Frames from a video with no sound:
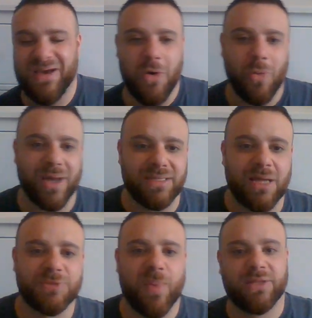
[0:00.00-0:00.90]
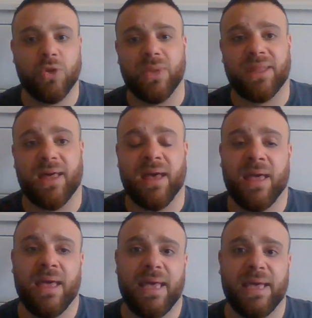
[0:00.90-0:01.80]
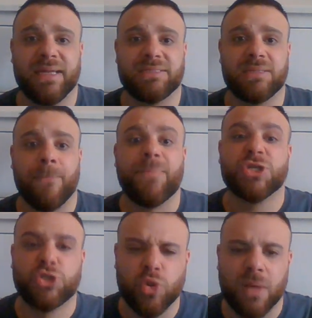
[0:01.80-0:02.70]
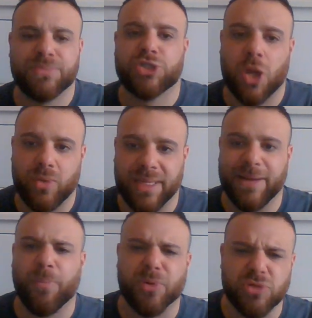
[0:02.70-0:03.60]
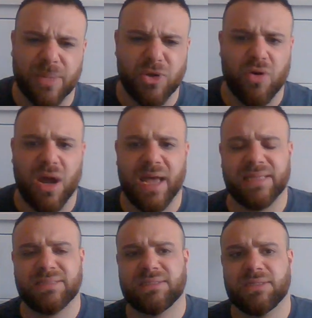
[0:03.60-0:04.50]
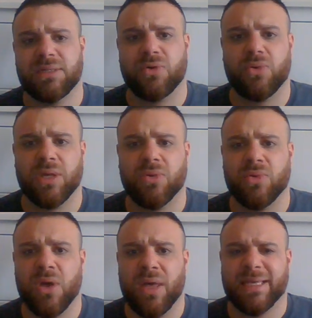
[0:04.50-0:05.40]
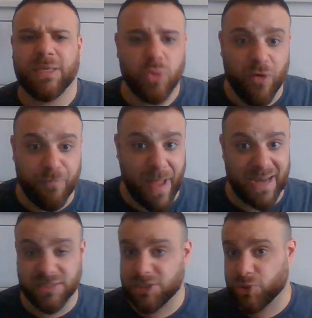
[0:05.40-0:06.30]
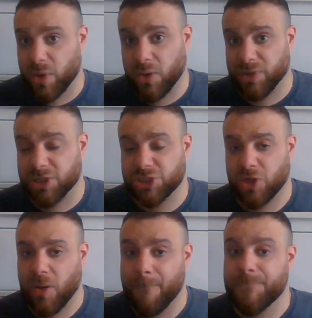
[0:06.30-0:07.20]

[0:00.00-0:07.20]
What he does by doing that is bust you up slowly. He'll bruise up your eyes. He'll keep you off balance as well with the shot.